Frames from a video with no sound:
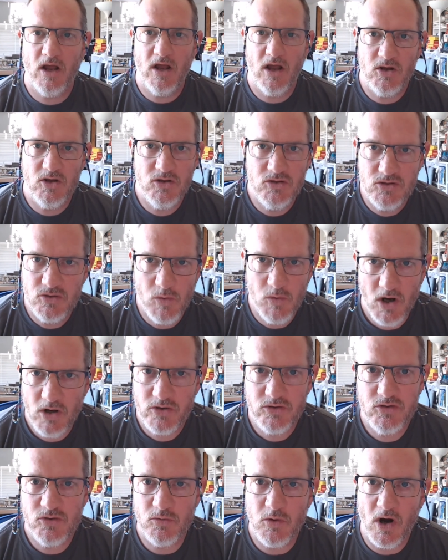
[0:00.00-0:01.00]
You are who
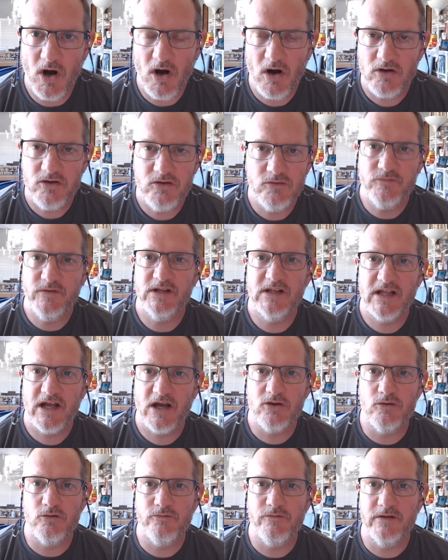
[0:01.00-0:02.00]
you are. You feel how
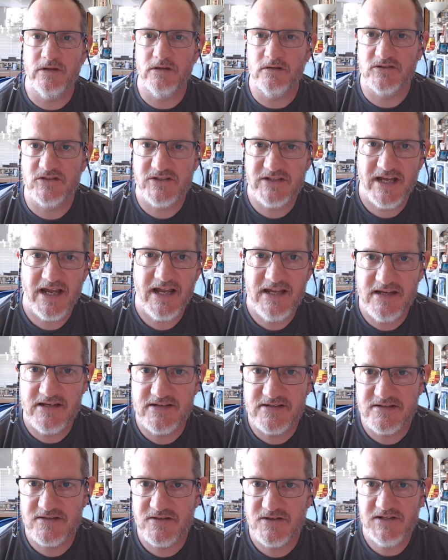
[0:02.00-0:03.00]
you feel. Today
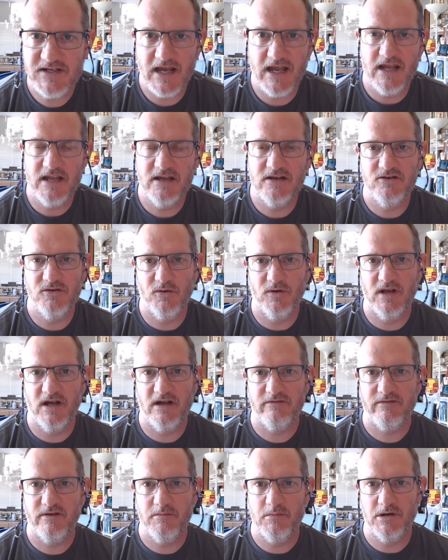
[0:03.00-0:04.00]
is today in your
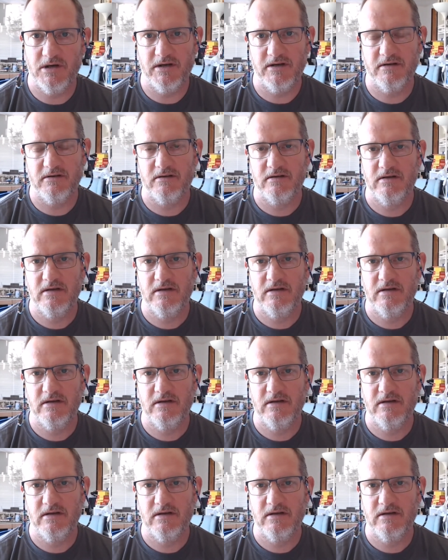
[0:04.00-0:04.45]
life and mine.